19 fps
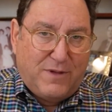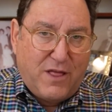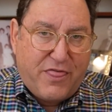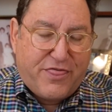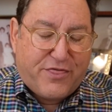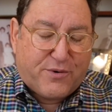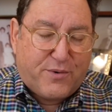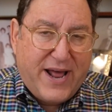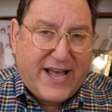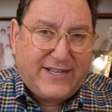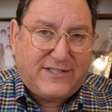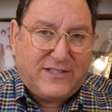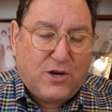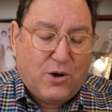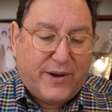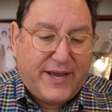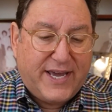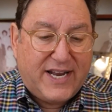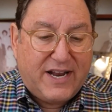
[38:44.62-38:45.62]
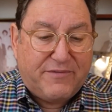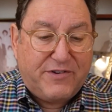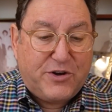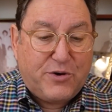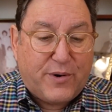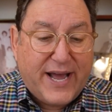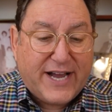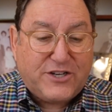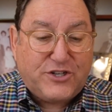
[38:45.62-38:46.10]
threads going in every
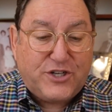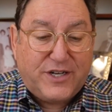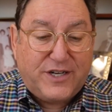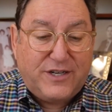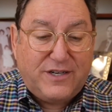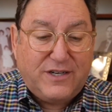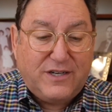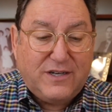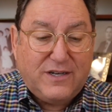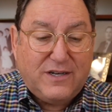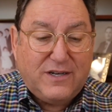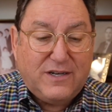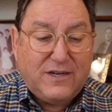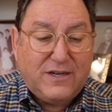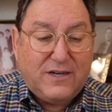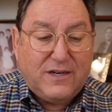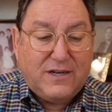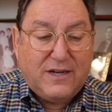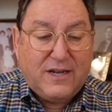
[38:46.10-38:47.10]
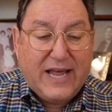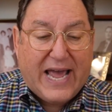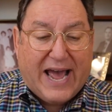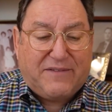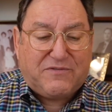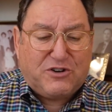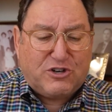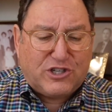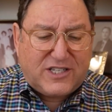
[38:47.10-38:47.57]
direction,
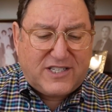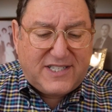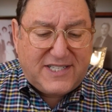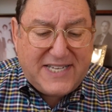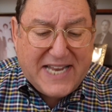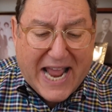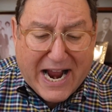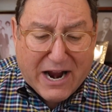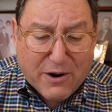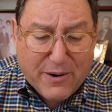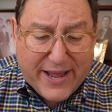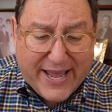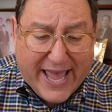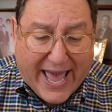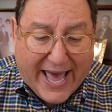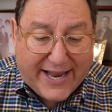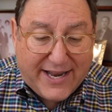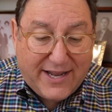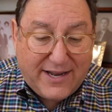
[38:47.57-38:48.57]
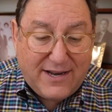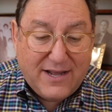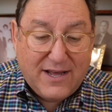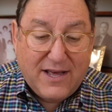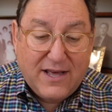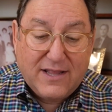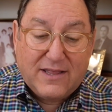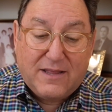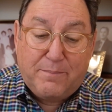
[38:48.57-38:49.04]
after staring at it,
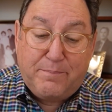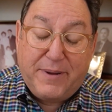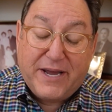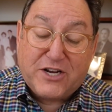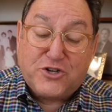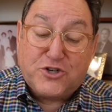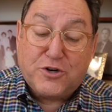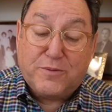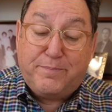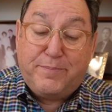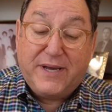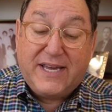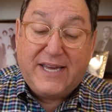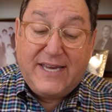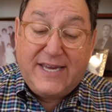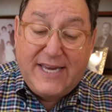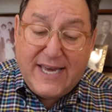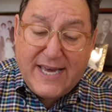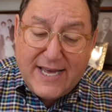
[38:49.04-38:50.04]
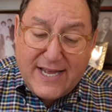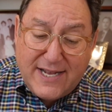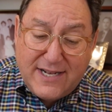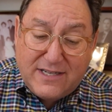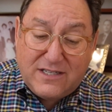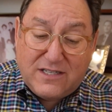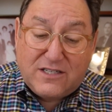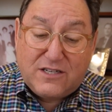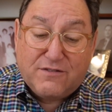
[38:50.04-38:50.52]
the picture
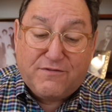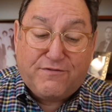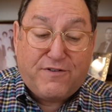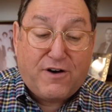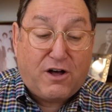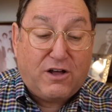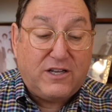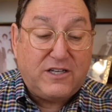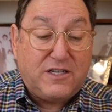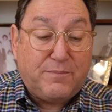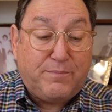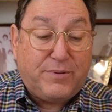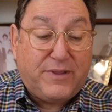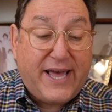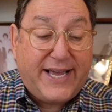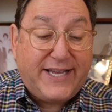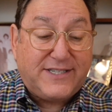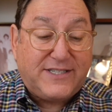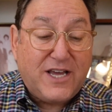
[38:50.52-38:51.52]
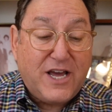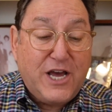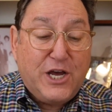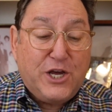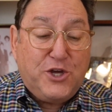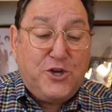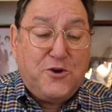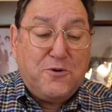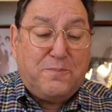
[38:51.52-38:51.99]
begins to fall into place.
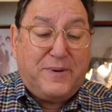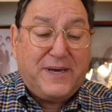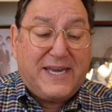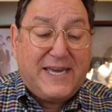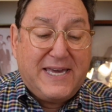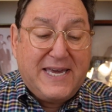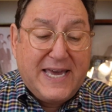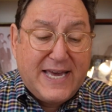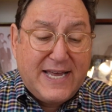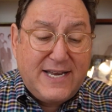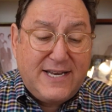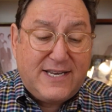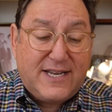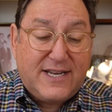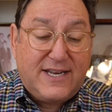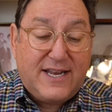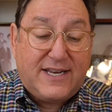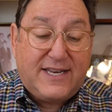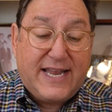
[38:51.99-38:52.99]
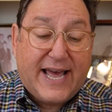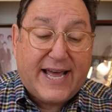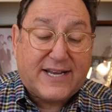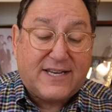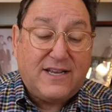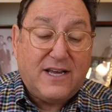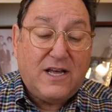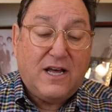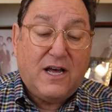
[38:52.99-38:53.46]
You begin to
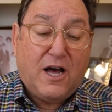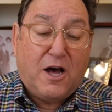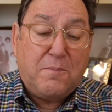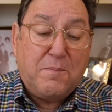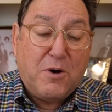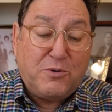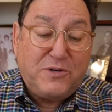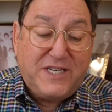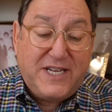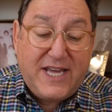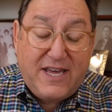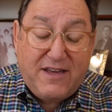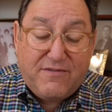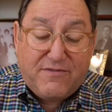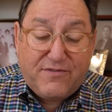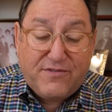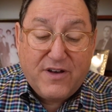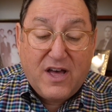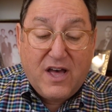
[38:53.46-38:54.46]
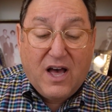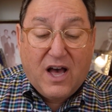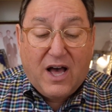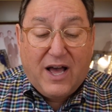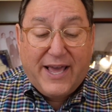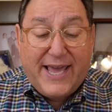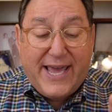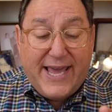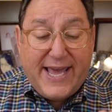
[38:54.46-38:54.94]
detect a motif,
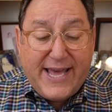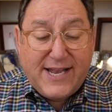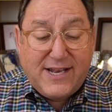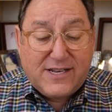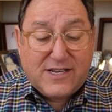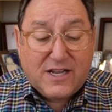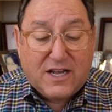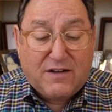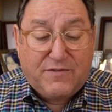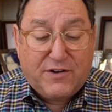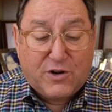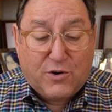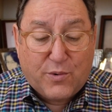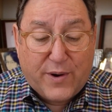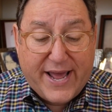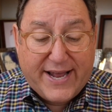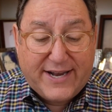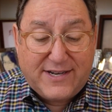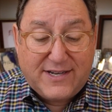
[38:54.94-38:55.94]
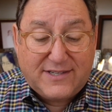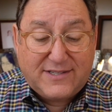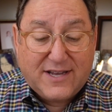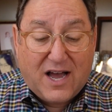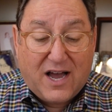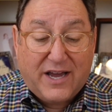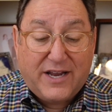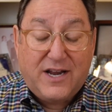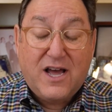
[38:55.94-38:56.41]
a hint of a grand
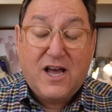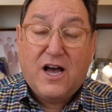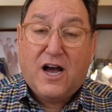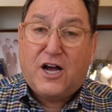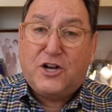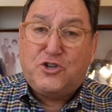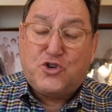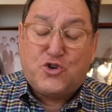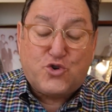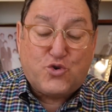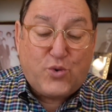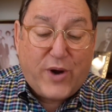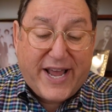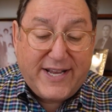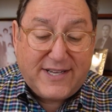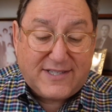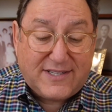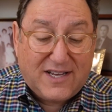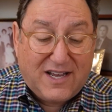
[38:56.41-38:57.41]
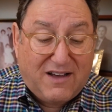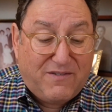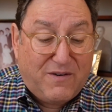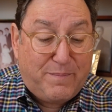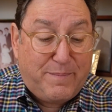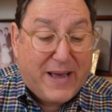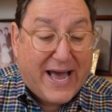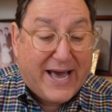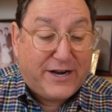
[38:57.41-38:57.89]
design, a trace of
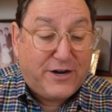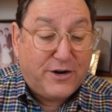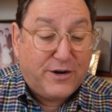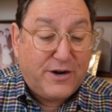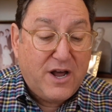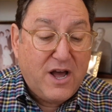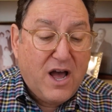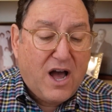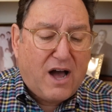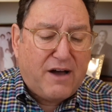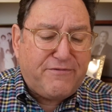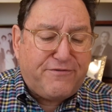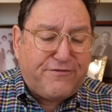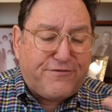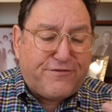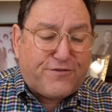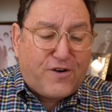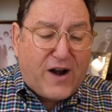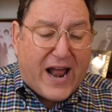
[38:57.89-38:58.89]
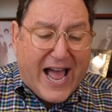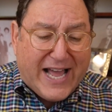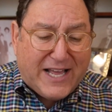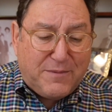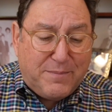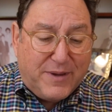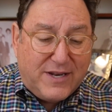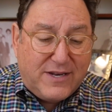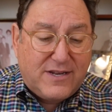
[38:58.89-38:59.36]
a pattern, a
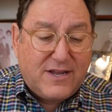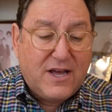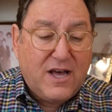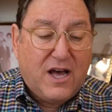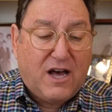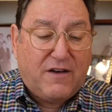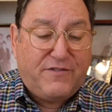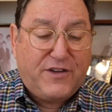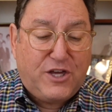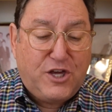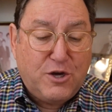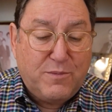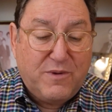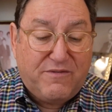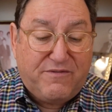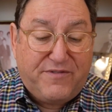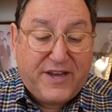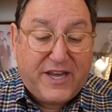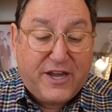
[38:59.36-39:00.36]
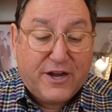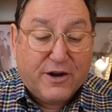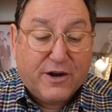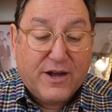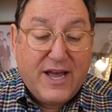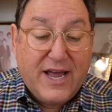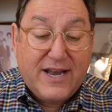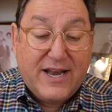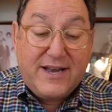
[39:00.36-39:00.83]
fragment of a human
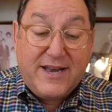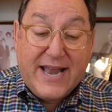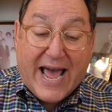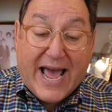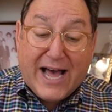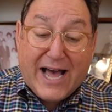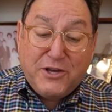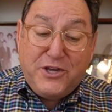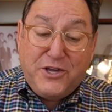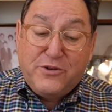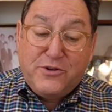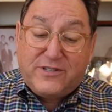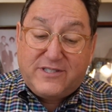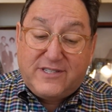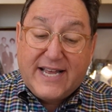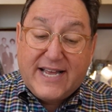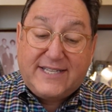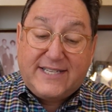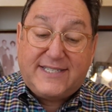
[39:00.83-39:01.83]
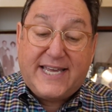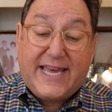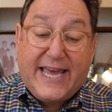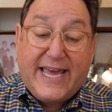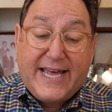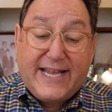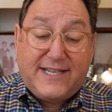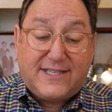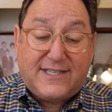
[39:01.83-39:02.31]
figure. Now you sense
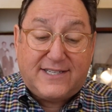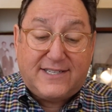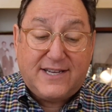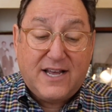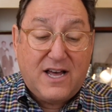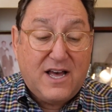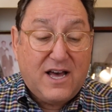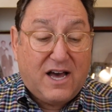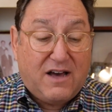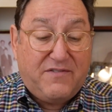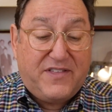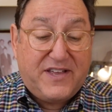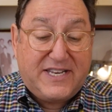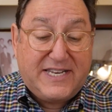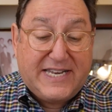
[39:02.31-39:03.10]
hints of the